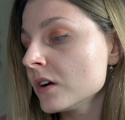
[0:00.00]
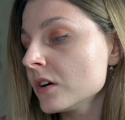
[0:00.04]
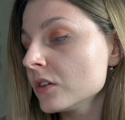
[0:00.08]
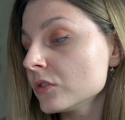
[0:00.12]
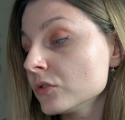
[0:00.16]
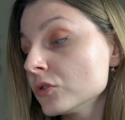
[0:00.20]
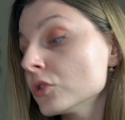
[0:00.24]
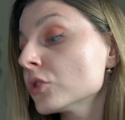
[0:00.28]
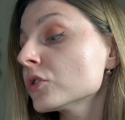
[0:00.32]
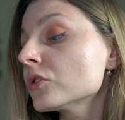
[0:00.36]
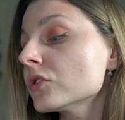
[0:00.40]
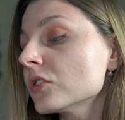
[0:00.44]

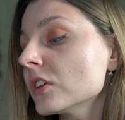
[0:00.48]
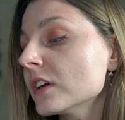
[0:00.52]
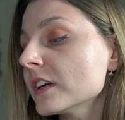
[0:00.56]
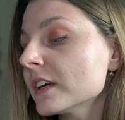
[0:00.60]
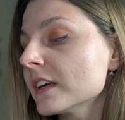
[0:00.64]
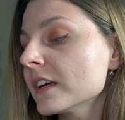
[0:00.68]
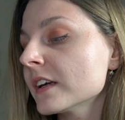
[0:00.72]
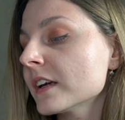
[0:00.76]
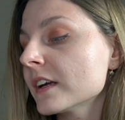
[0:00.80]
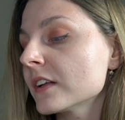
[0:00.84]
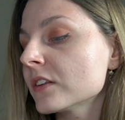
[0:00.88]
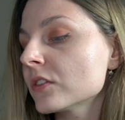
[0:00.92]
Not
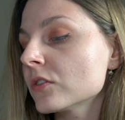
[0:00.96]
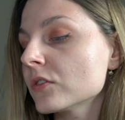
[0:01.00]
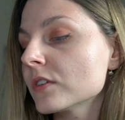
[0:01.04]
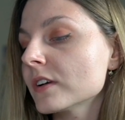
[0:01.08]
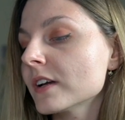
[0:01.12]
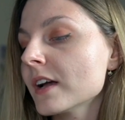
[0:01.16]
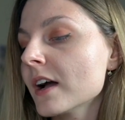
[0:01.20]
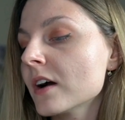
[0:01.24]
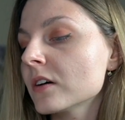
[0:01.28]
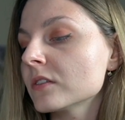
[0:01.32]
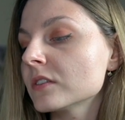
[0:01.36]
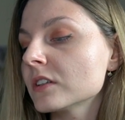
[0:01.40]
taking into
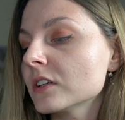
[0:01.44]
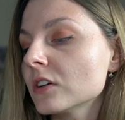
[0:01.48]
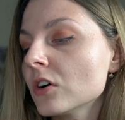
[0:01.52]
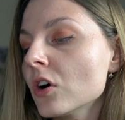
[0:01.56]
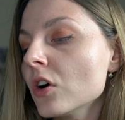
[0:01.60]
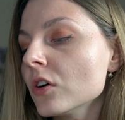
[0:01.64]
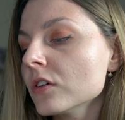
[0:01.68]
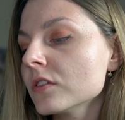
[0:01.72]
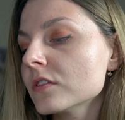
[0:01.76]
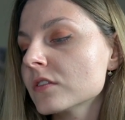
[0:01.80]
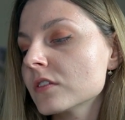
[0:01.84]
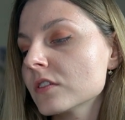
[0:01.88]
account the
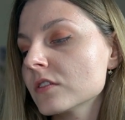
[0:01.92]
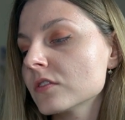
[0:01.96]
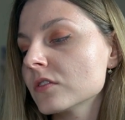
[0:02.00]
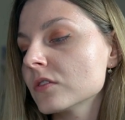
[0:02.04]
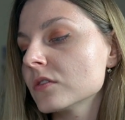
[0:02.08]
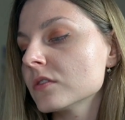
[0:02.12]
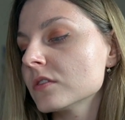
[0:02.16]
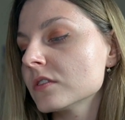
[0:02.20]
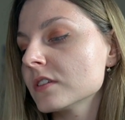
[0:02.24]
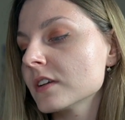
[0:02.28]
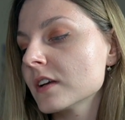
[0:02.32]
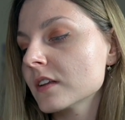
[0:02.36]
costs
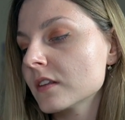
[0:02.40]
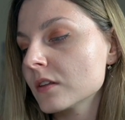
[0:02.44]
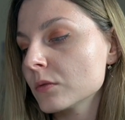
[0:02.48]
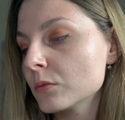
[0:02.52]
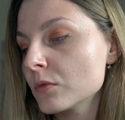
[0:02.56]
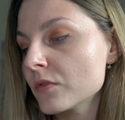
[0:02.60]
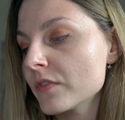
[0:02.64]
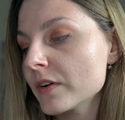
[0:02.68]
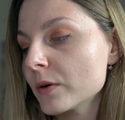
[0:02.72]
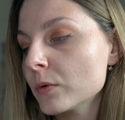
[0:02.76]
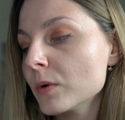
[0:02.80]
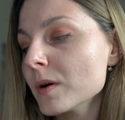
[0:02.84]
associated
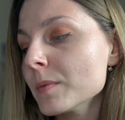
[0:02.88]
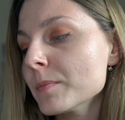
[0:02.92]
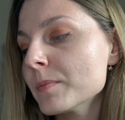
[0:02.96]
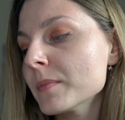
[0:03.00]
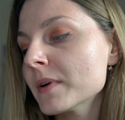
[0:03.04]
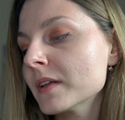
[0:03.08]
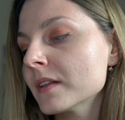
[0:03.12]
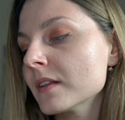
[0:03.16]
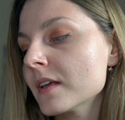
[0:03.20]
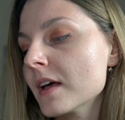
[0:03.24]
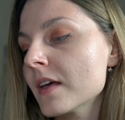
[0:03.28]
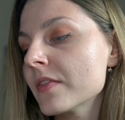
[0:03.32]
with
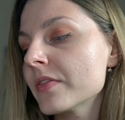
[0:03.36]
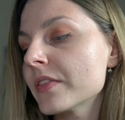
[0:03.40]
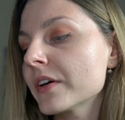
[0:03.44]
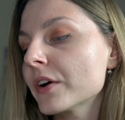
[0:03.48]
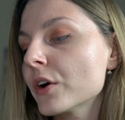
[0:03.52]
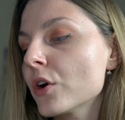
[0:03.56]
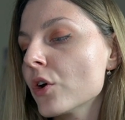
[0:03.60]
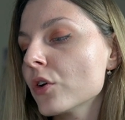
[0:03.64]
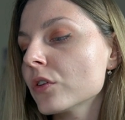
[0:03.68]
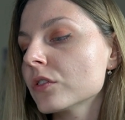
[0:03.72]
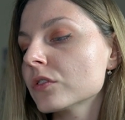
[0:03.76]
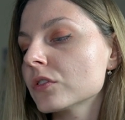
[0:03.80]
equipment and the
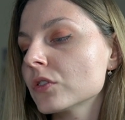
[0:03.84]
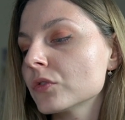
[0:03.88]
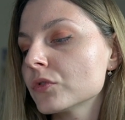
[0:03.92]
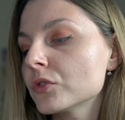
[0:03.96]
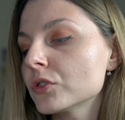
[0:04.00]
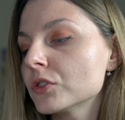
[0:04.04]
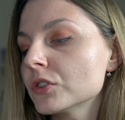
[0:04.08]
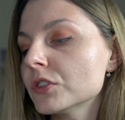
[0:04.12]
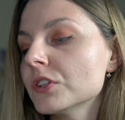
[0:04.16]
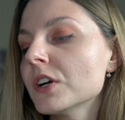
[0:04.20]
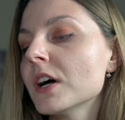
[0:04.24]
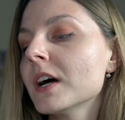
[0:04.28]
cost of
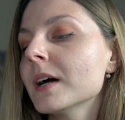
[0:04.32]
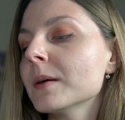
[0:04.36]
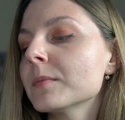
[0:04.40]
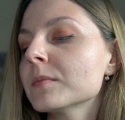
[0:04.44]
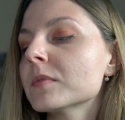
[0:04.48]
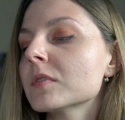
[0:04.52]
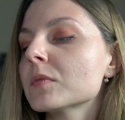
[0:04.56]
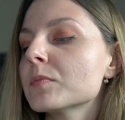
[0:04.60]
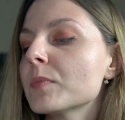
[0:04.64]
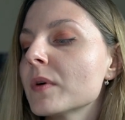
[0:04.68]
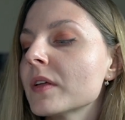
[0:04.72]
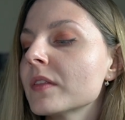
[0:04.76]
your time
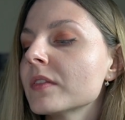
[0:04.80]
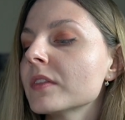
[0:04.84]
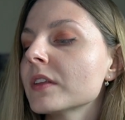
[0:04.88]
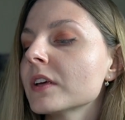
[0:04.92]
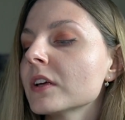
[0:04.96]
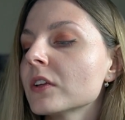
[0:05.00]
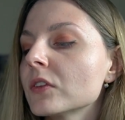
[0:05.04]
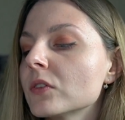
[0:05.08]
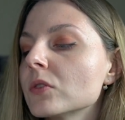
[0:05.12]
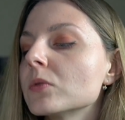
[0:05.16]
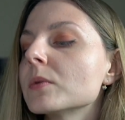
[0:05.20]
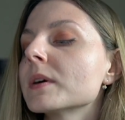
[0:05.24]

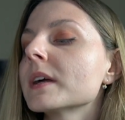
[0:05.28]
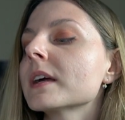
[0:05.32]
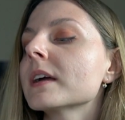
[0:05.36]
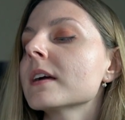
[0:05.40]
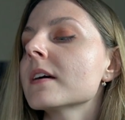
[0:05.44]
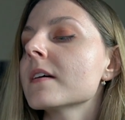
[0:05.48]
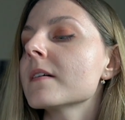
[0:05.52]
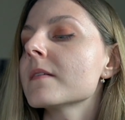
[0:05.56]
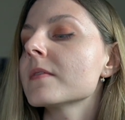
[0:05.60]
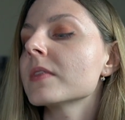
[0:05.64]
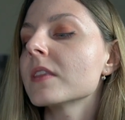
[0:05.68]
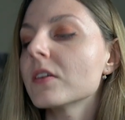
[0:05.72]
spending doing
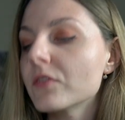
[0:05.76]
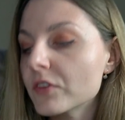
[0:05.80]
the